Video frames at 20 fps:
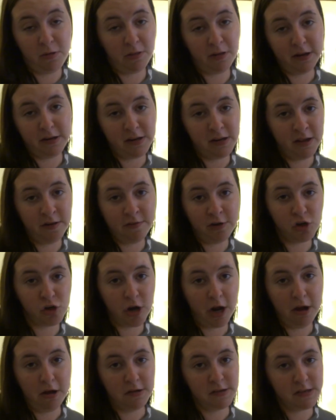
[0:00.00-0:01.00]
you'd like to give it a
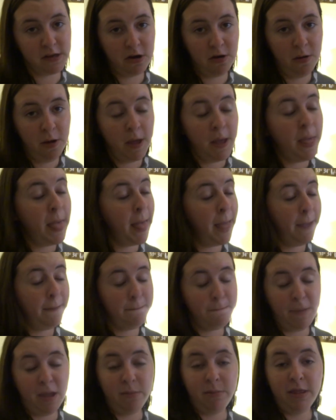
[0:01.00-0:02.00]
try also.
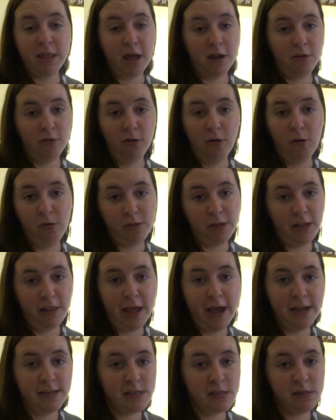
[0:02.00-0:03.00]
Maybe that'll only
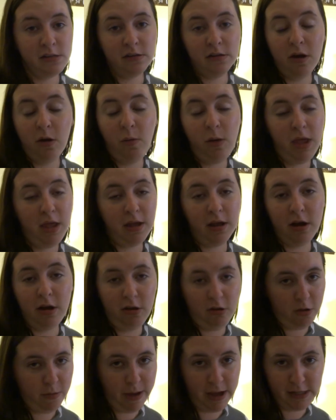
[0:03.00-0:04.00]
last a week and
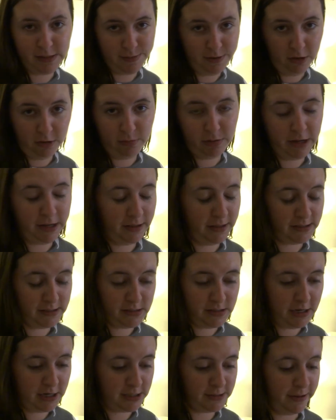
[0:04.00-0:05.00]
I'll go back to my little
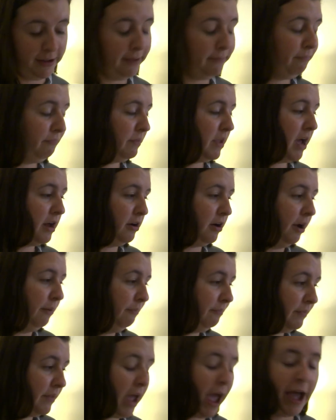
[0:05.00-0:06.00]
playlist next week. I don't
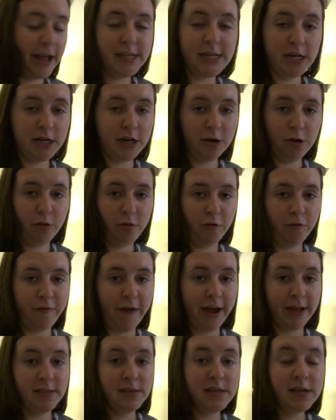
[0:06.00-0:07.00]
know, I tend to go through
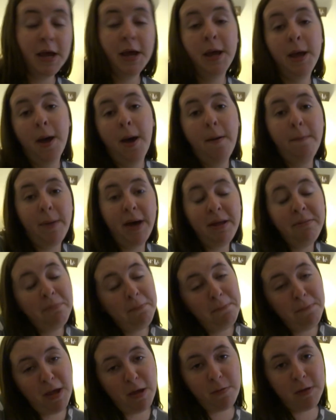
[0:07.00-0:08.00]
fads, but
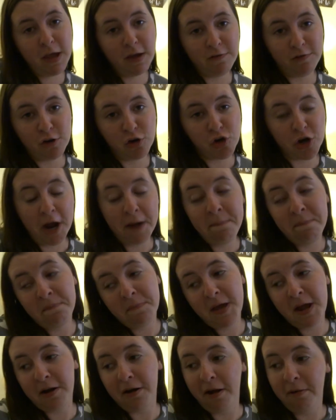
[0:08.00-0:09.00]
maybe give it a try.
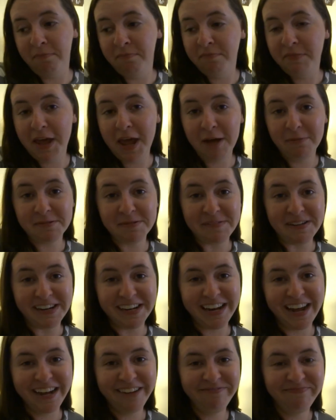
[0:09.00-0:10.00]
I don't know, helped me
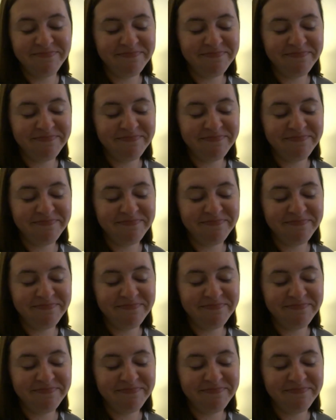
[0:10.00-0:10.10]
today.